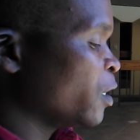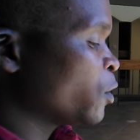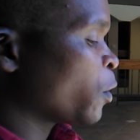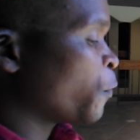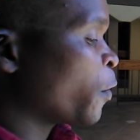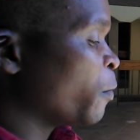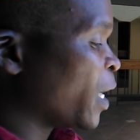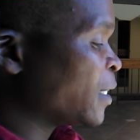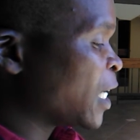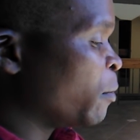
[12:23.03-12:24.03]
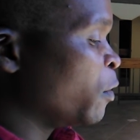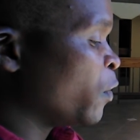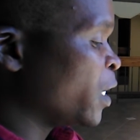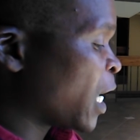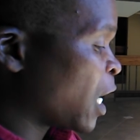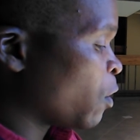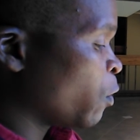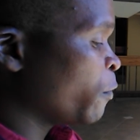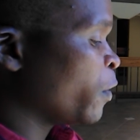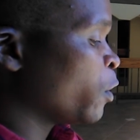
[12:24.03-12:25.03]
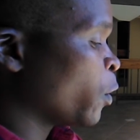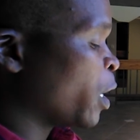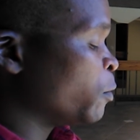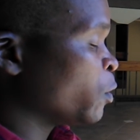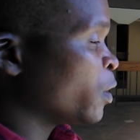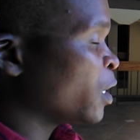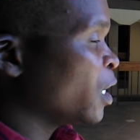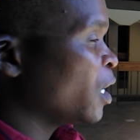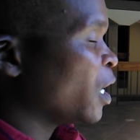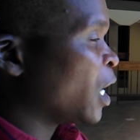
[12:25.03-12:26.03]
So from that time, even now, even though I'm doing,